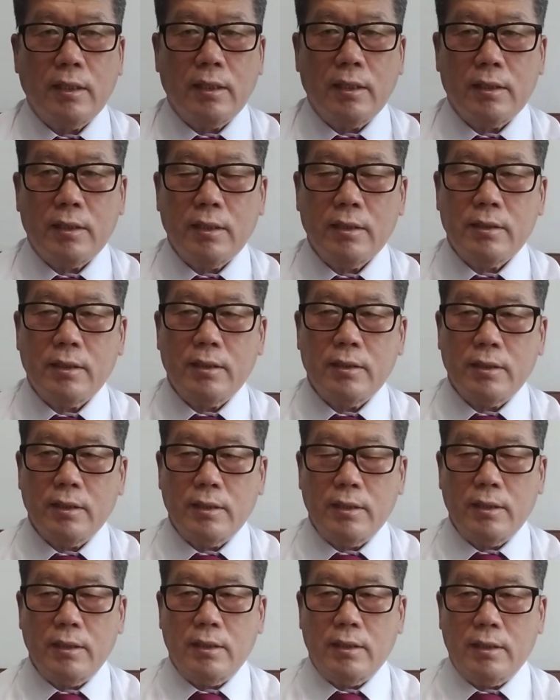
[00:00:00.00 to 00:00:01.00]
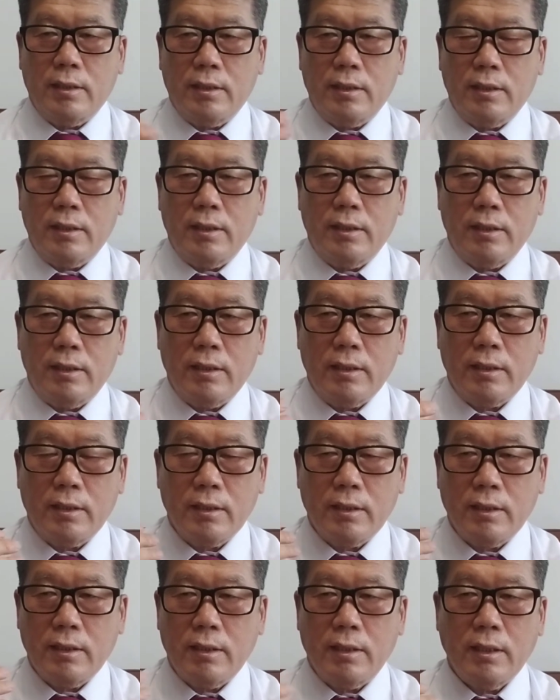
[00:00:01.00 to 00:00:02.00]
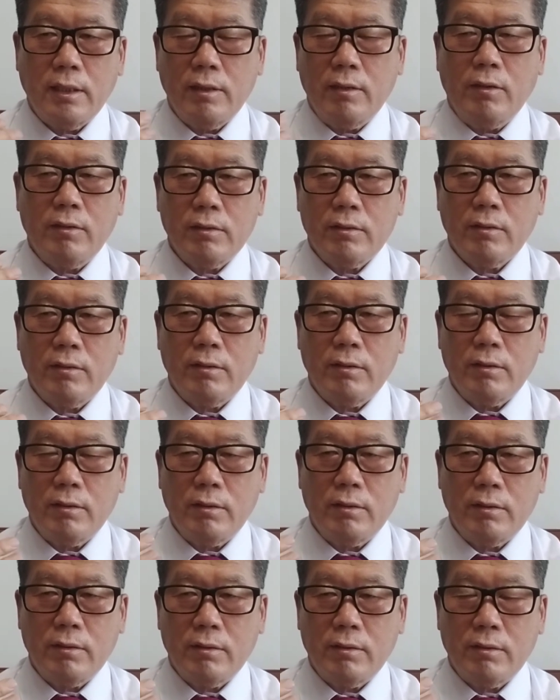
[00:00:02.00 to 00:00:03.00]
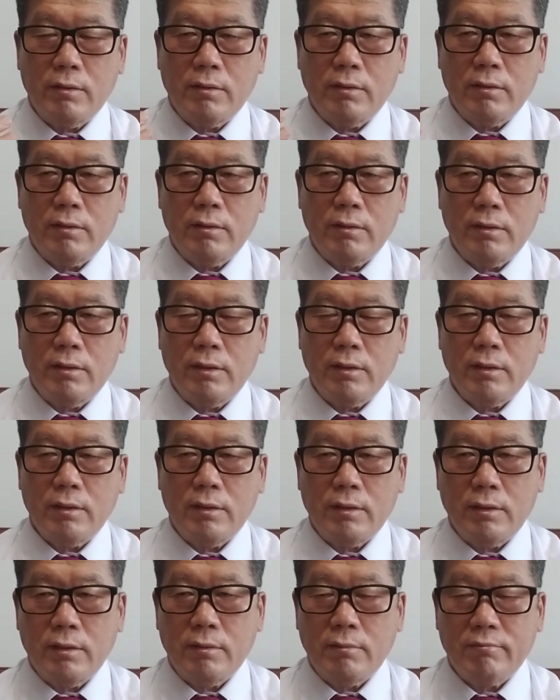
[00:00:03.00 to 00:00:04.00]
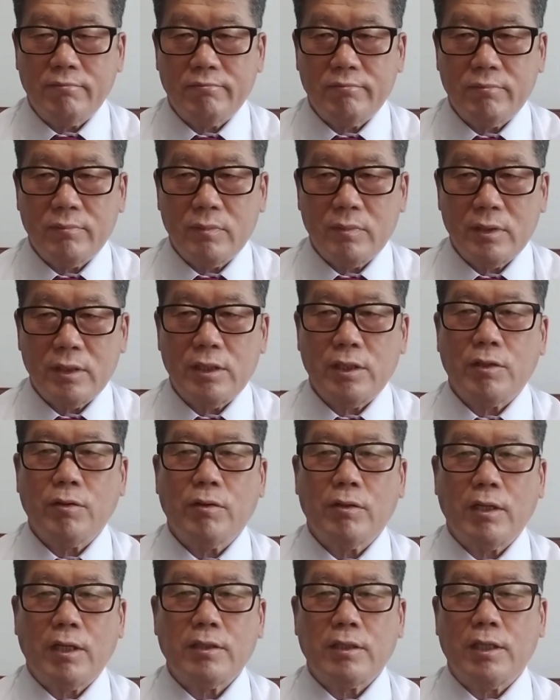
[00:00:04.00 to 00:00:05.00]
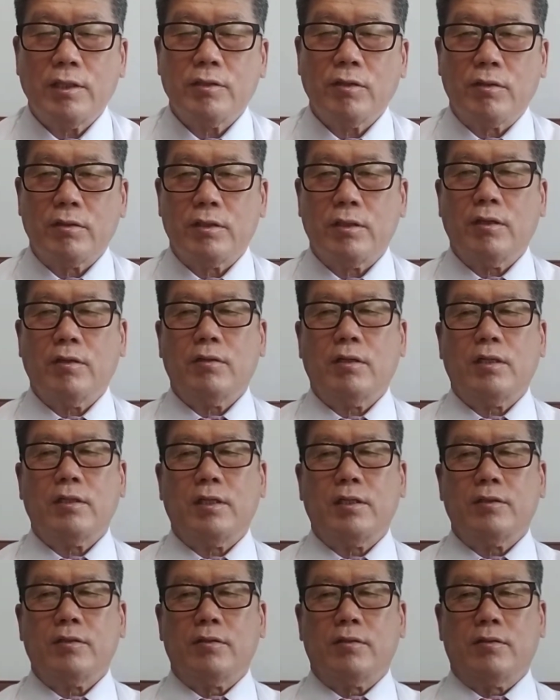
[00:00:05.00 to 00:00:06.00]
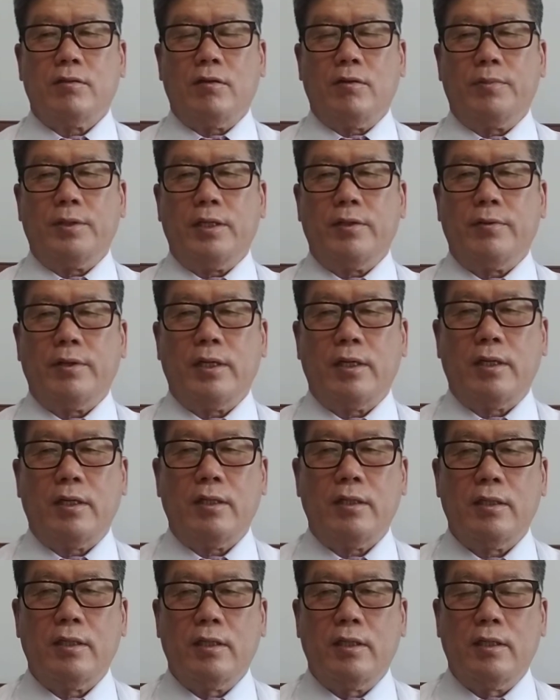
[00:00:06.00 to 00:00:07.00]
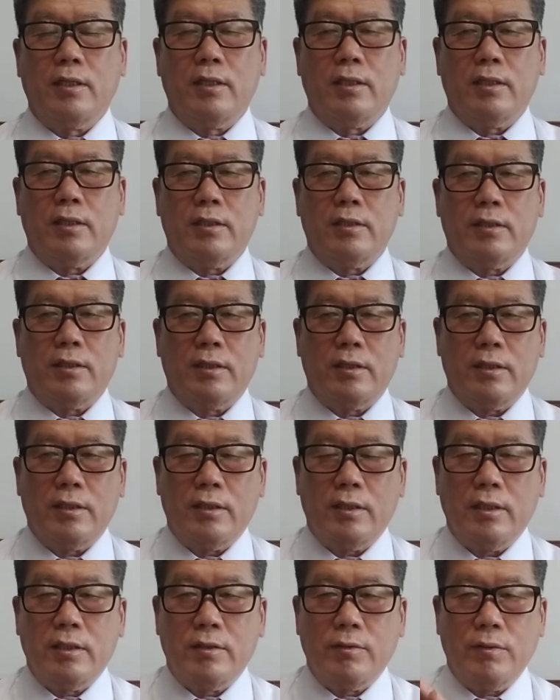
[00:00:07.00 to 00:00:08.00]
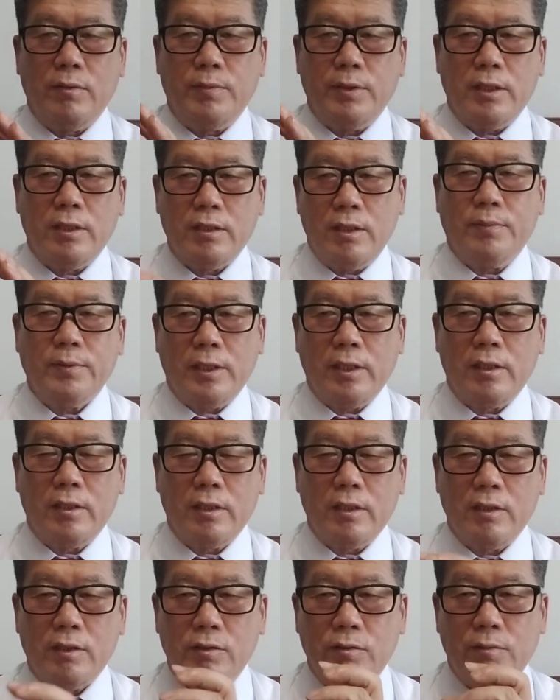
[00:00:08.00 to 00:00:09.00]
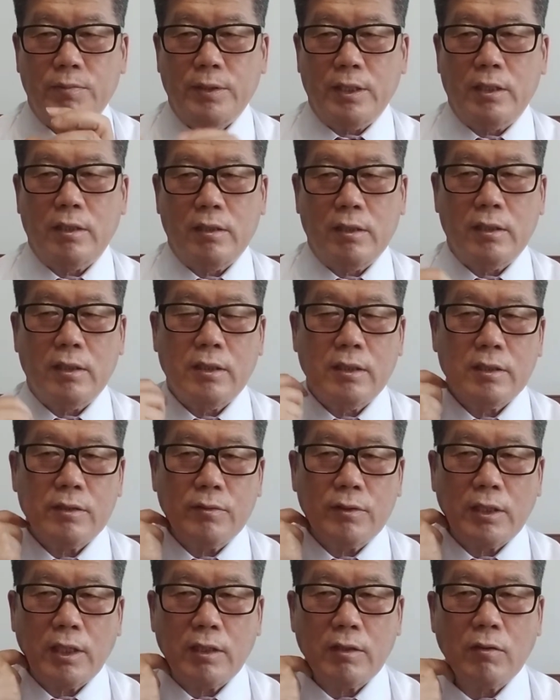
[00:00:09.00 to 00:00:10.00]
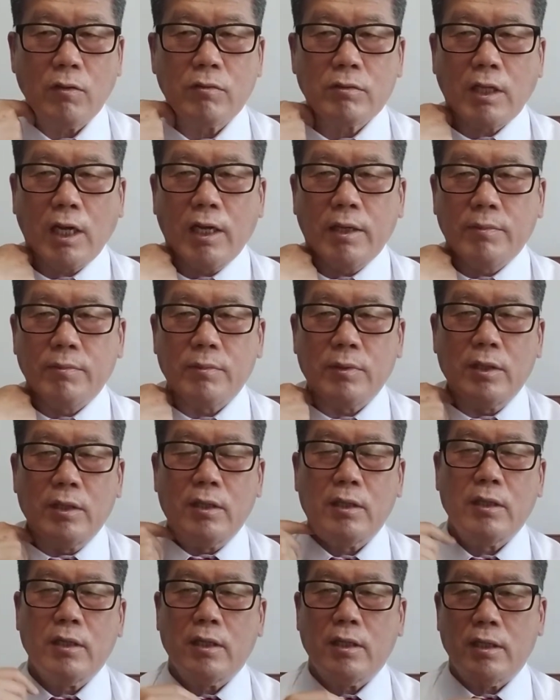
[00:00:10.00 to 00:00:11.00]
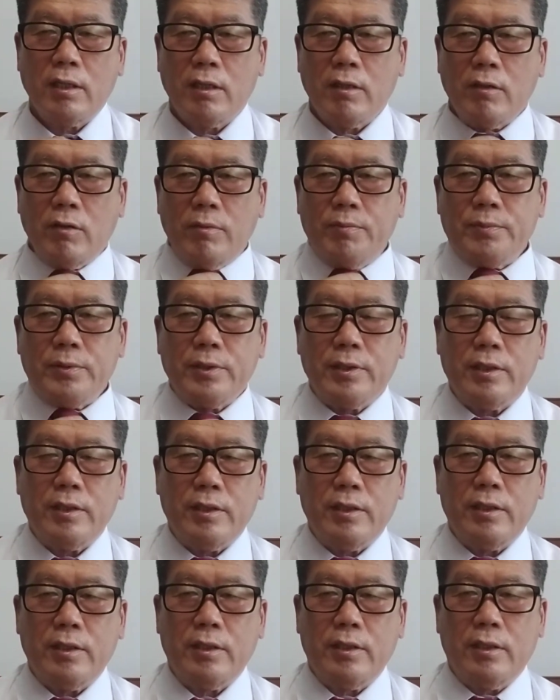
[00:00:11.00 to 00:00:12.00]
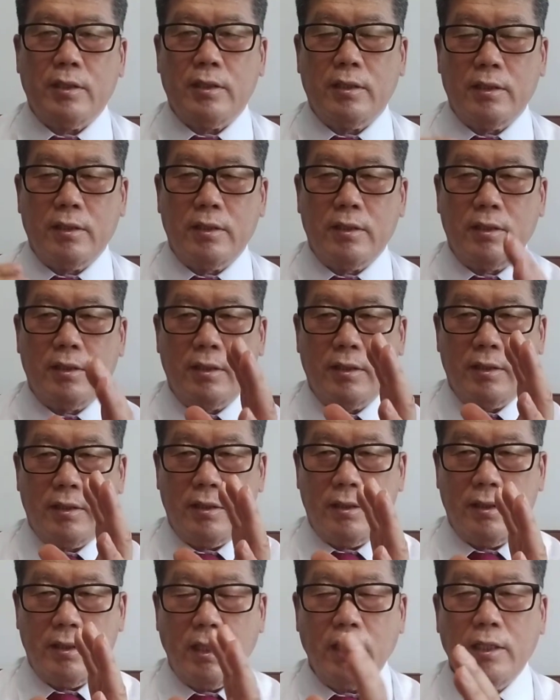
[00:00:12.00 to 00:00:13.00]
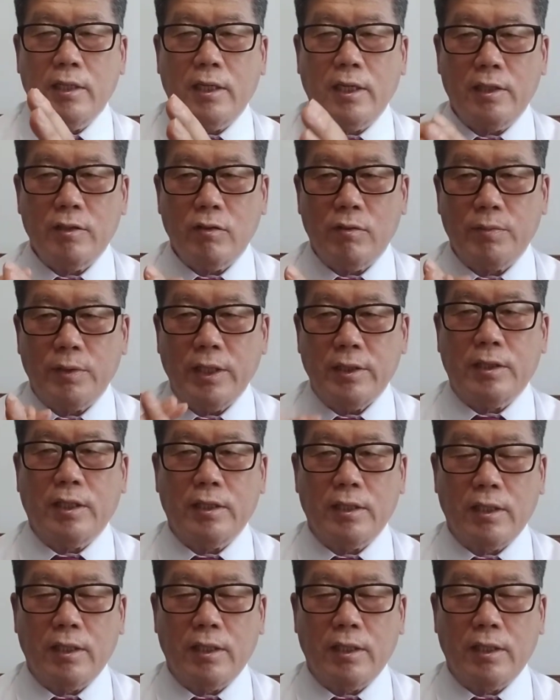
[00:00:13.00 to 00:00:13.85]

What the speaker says: This is the and also the securitization. Securitization, you know very well. It will be very difficult and it will take a long time of the any kind of asset